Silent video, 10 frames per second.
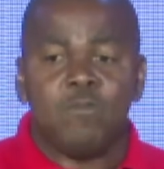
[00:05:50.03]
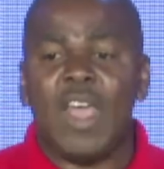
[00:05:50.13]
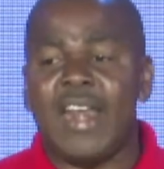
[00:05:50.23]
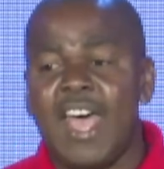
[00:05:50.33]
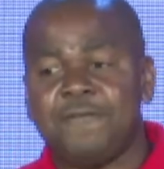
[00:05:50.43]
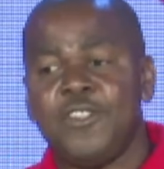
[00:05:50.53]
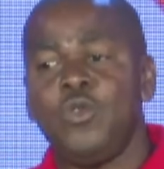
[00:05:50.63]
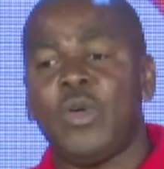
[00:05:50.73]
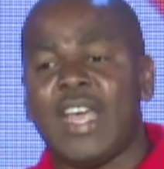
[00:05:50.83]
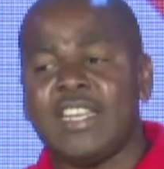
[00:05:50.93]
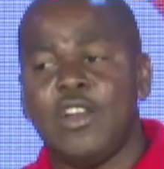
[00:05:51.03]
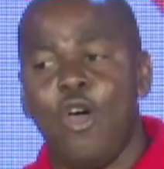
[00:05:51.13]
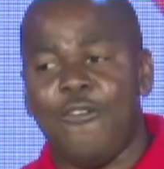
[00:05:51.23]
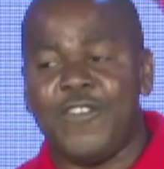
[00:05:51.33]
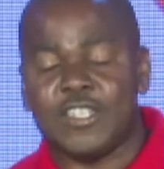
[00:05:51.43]
And after you get in
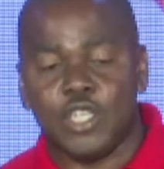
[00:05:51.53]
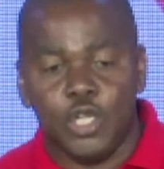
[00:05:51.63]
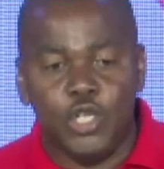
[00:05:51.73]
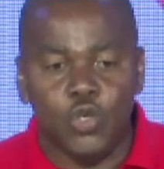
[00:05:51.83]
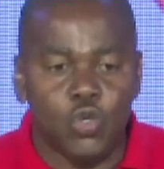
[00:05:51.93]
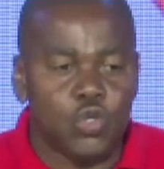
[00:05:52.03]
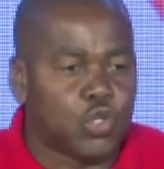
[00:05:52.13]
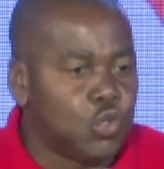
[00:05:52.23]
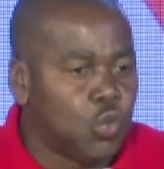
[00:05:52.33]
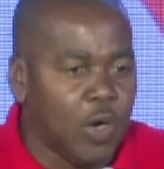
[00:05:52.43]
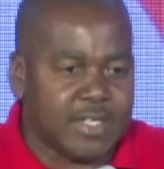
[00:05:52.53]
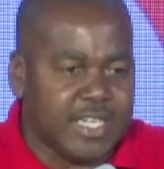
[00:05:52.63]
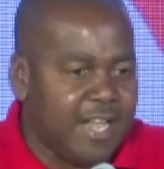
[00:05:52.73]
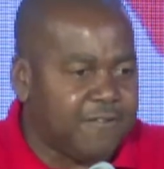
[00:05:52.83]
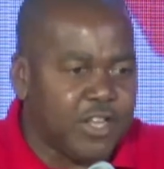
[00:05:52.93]
office, you do
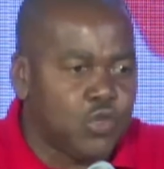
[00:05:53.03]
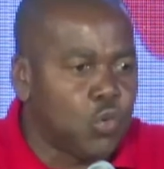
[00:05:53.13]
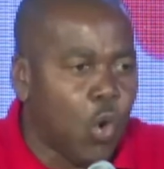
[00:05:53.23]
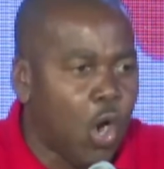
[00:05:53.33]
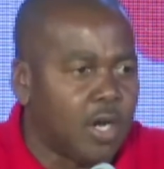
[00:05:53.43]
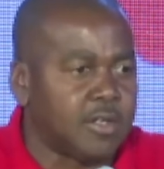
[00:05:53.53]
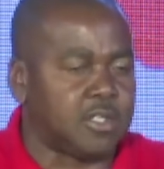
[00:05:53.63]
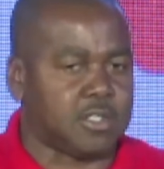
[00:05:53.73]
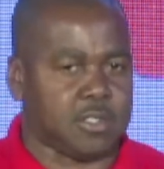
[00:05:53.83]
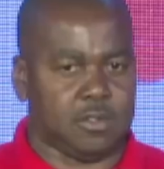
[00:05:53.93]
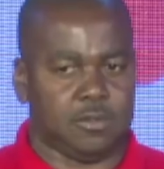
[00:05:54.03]
whatever you want.